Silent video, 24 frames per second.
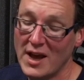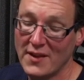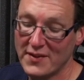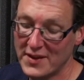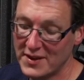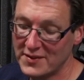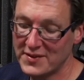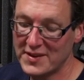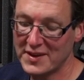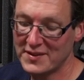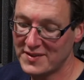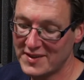
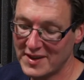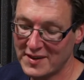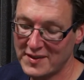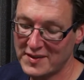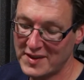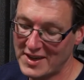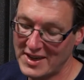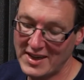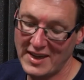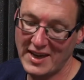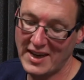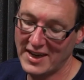The
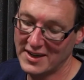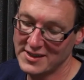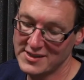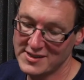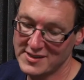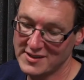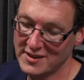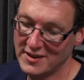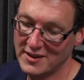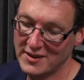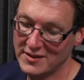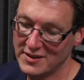thing is
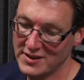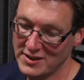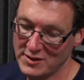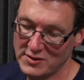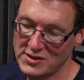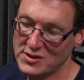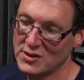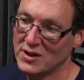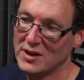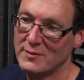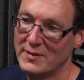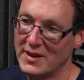that you're
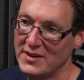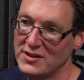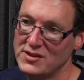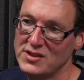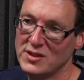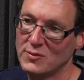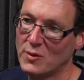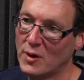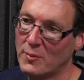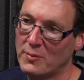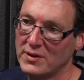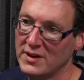talking about the
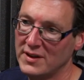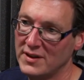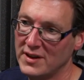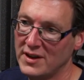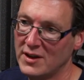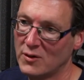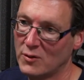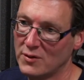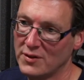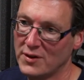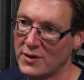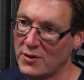duopoly, the
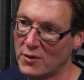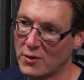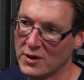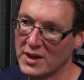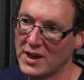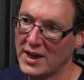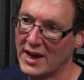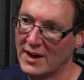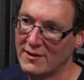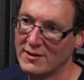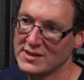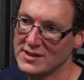
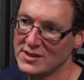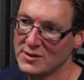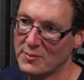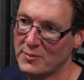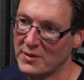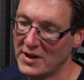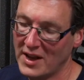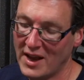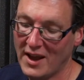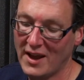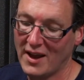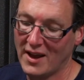Nokia Ericsson
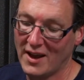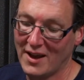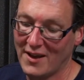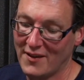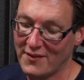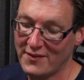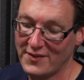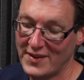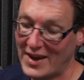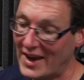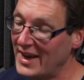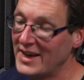duopoly.
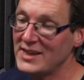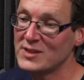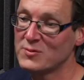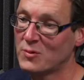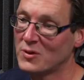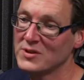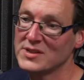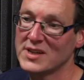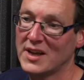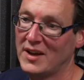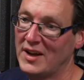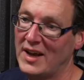That is
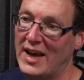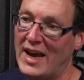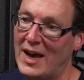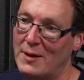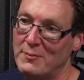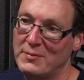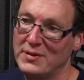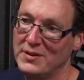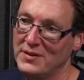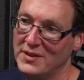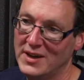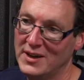what's going to
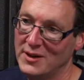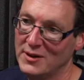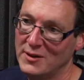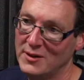happen, though.